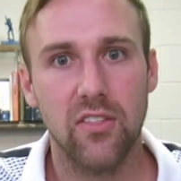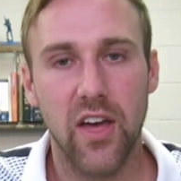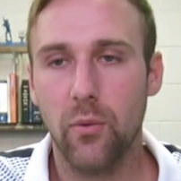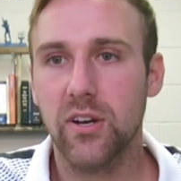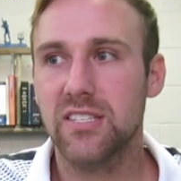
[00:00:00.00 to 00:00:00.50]

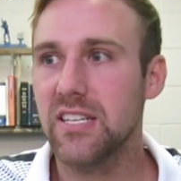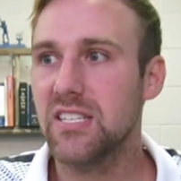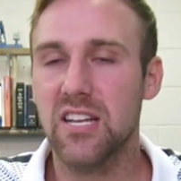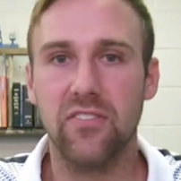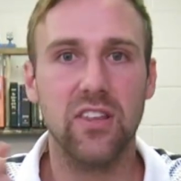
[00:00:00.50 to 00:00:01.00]
They want to see
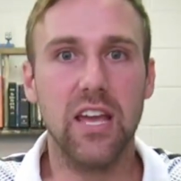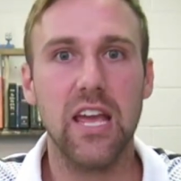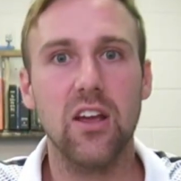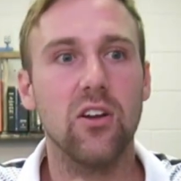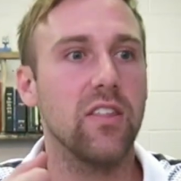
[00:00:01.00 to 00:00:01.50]
stuff in the
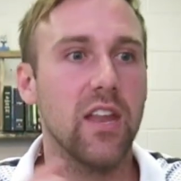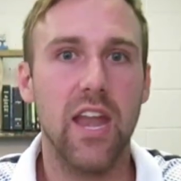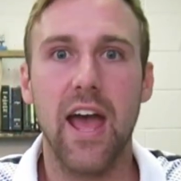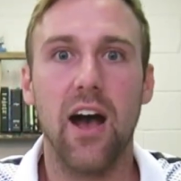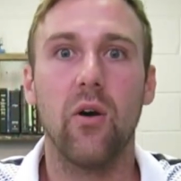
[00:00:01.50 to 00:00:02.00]
here and the
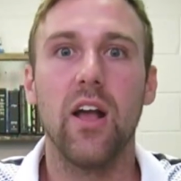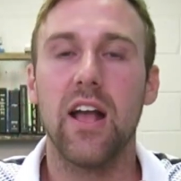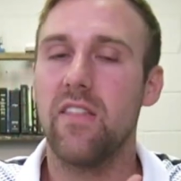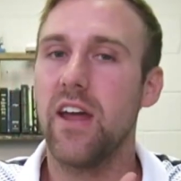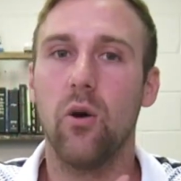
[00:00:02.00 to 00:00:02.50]
now,
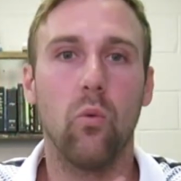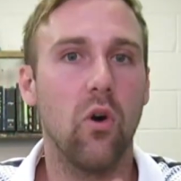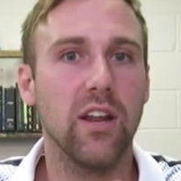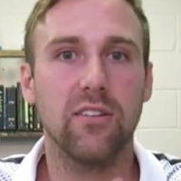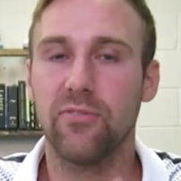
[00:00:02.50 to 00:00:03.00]
and they don't
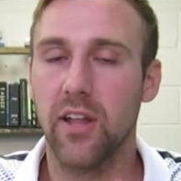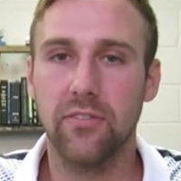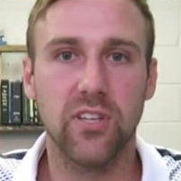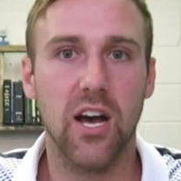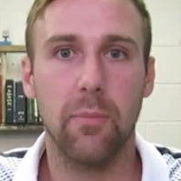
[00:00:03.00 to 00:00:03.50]
want it
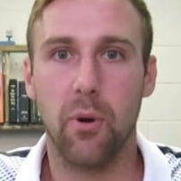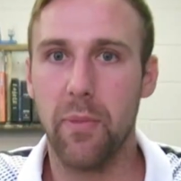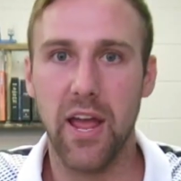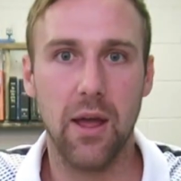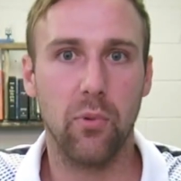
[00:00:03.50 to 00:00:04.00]
fluffed up or
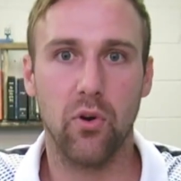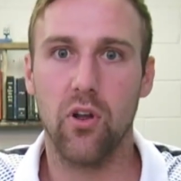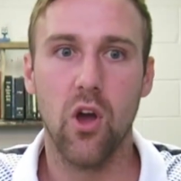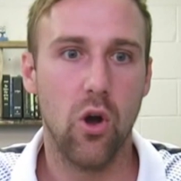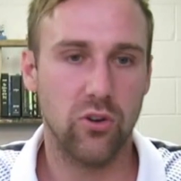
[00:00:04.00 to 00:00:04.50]
pampered
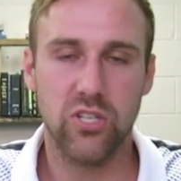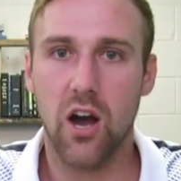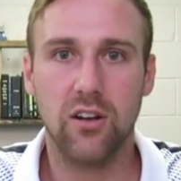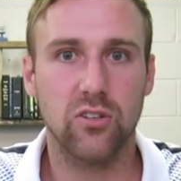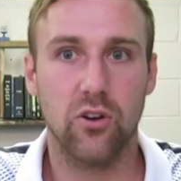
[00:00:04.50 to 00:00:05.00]
or
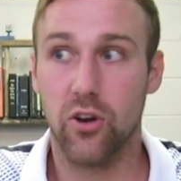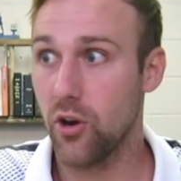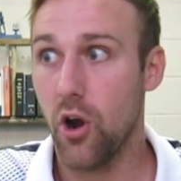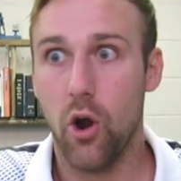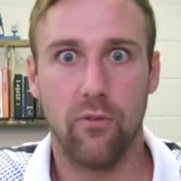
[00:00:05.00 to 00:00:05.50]
doctored or,
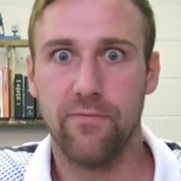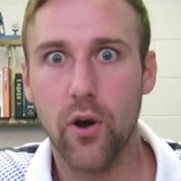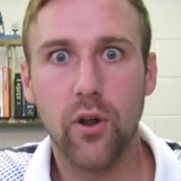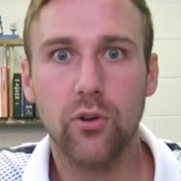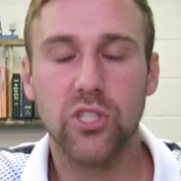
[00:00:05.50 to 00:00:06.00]
or
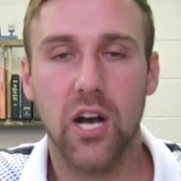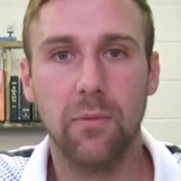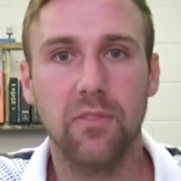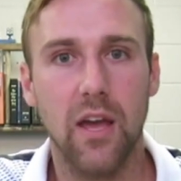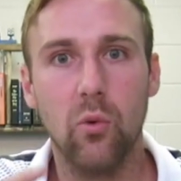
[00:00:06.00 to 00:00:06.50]

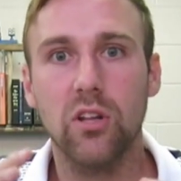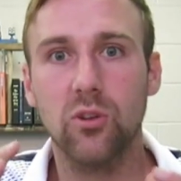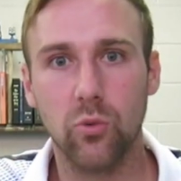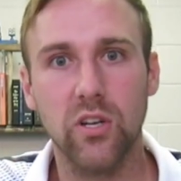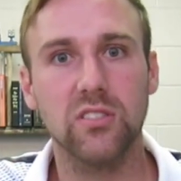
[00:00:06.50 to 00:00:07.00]
photoshopped. They want
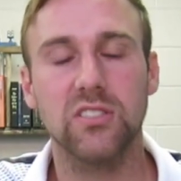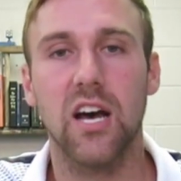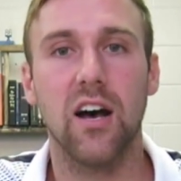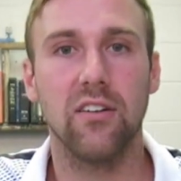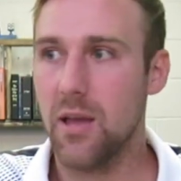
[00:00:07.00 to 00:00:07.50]
the real
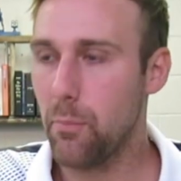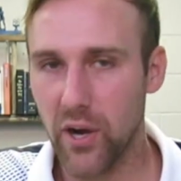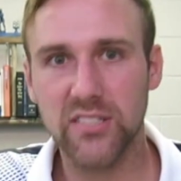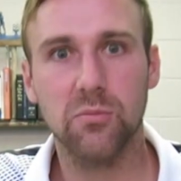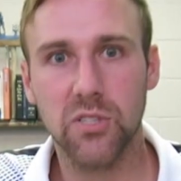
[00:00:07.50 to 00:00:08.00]
stuff.
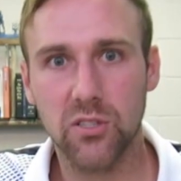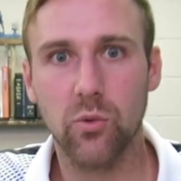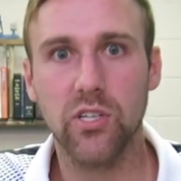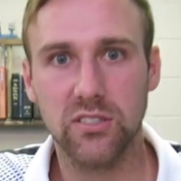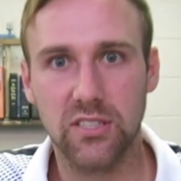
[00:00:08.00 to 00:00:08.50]
Impress them with the
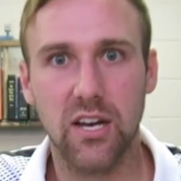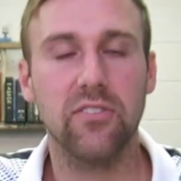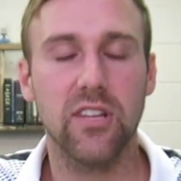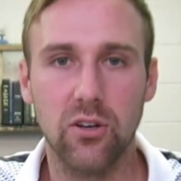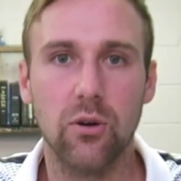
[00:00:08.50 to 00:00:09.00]
real stuff,
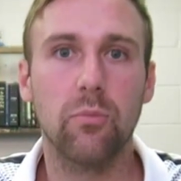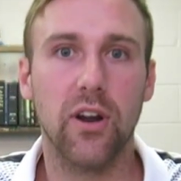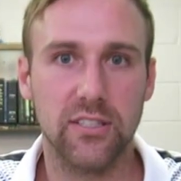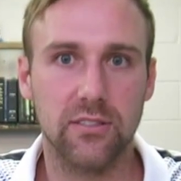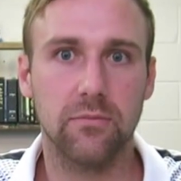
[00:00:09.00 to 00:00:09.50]
and then you'll
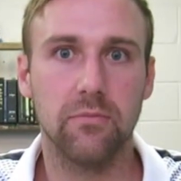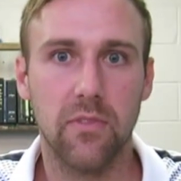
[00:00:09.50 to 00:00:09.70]
impress them.